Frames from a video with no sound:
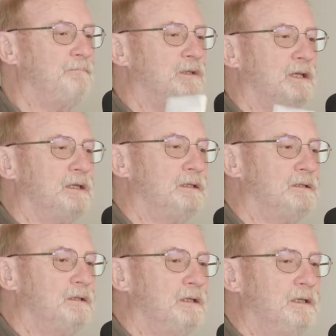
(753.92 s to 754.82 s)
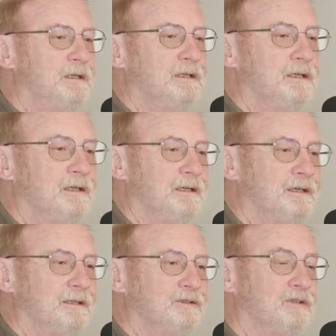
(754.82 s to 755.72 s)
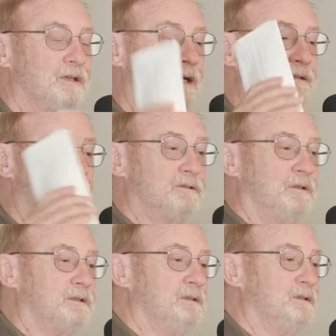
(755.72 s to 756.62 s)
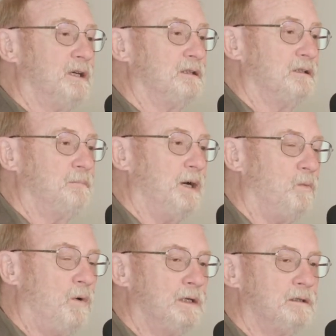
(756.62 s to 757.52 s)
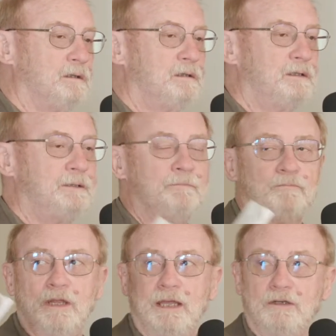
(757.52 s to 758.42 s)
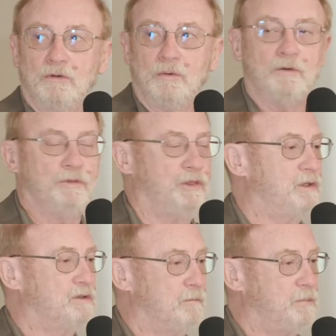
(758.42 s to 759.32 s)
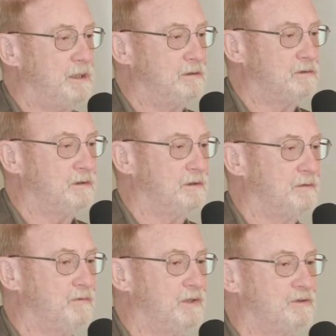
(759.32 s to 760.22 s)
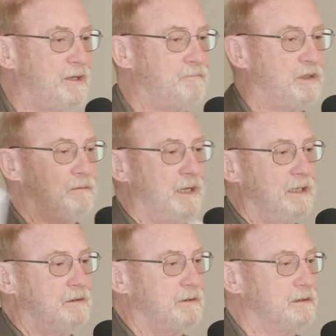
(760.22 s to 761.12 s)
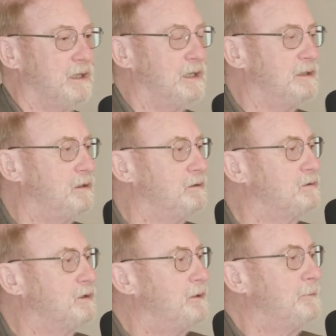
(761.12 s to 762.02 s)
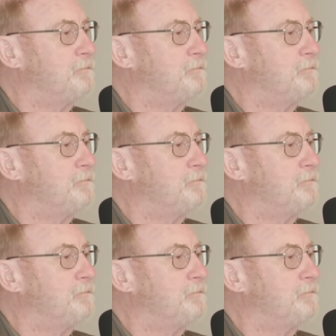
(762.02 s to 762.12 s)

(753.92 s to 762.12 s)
obligated, since I just talked entirely about water and growth is a piece of the subject matter in land use,